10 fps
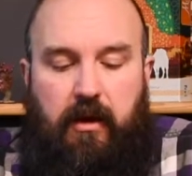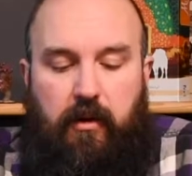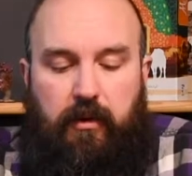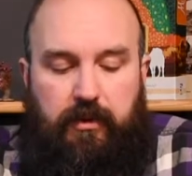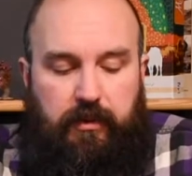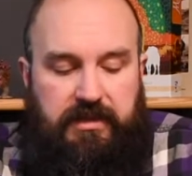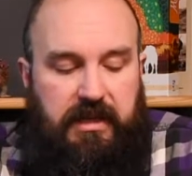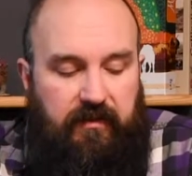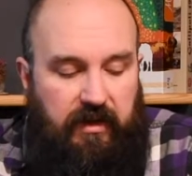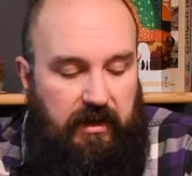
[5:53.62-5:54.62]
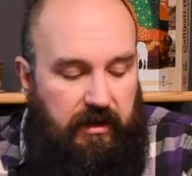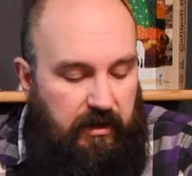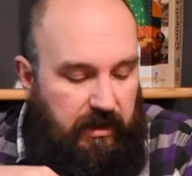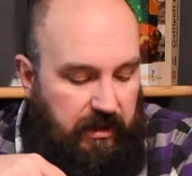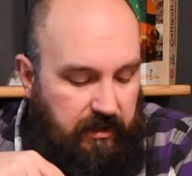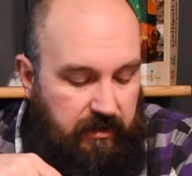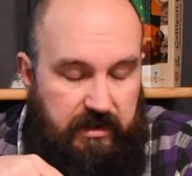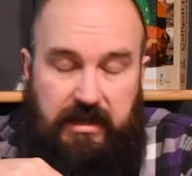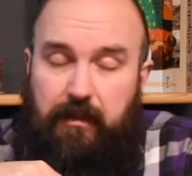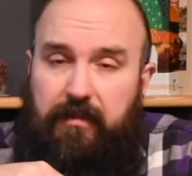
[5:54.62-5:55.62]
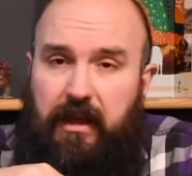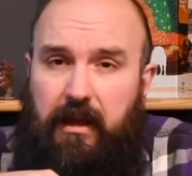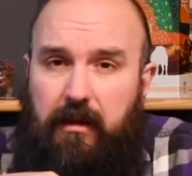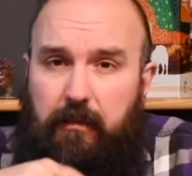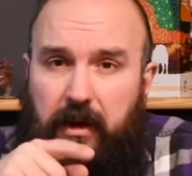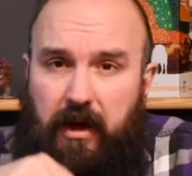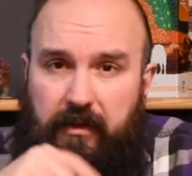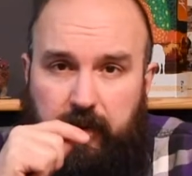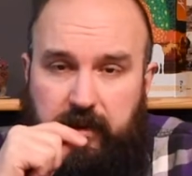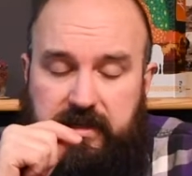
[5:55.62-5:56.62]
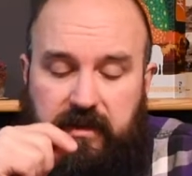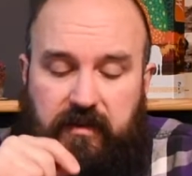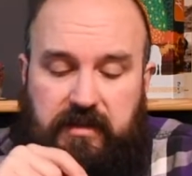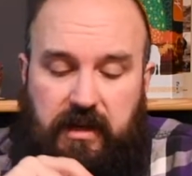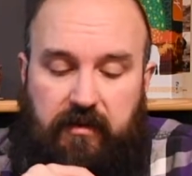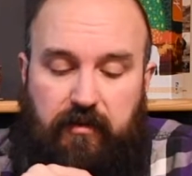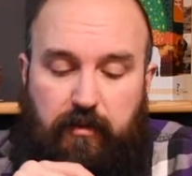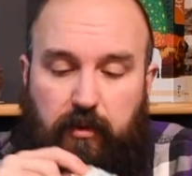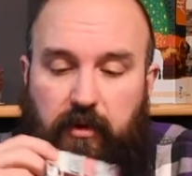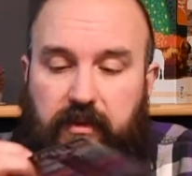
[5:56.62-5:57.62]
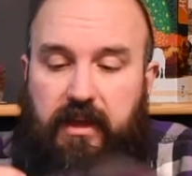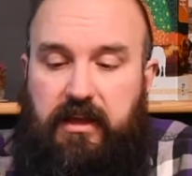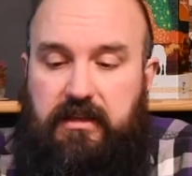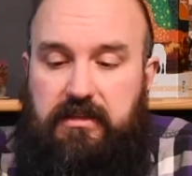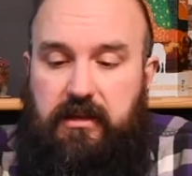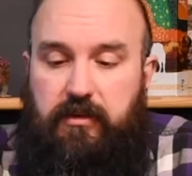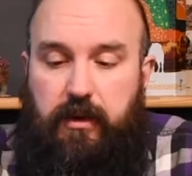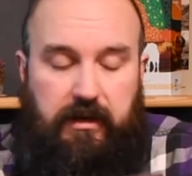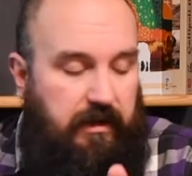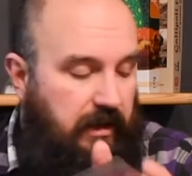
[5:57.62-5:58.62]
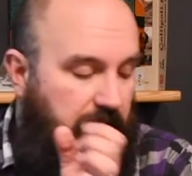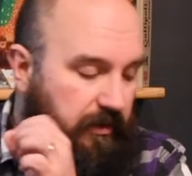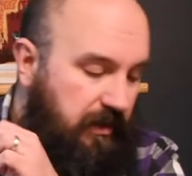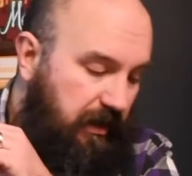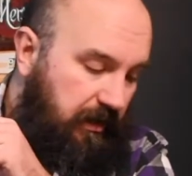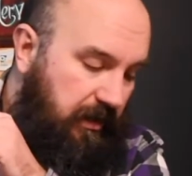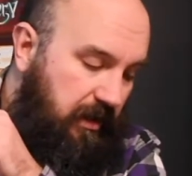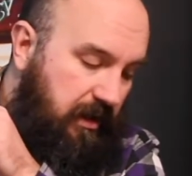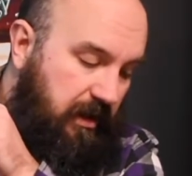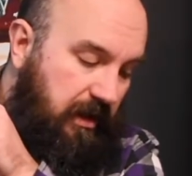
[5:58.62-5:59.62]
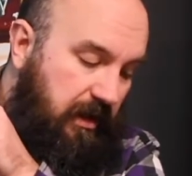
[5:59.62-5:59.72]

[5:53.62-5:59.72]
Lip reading: With the receiving, you need to do the same thing, but on the receiving side of your board that is directly underneath